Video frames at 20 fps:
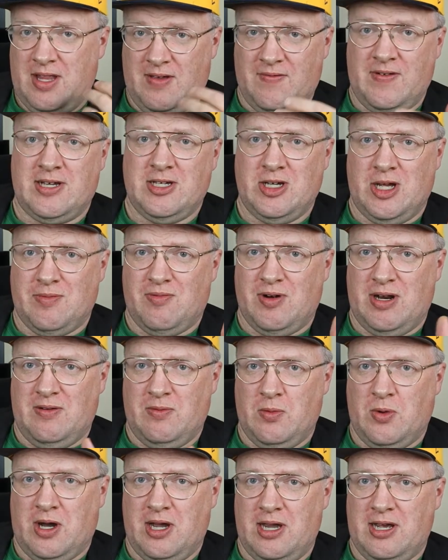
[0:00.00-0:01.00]
They've actually got a pretty
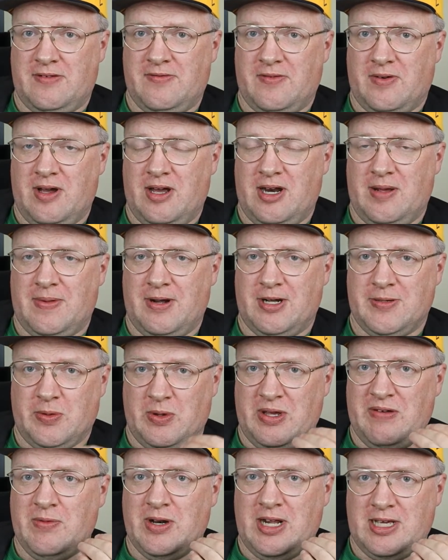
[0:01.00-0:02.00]
wide variety of beers. But
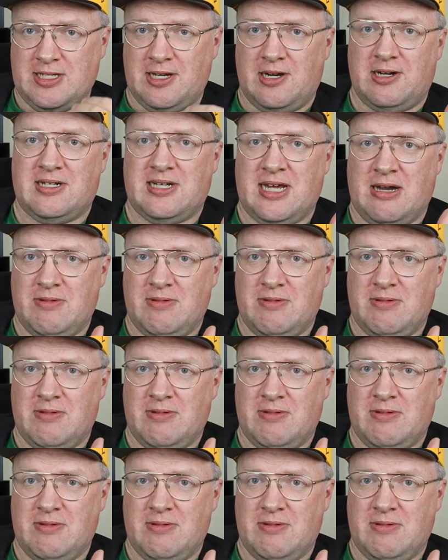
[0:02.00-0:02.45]
even when they started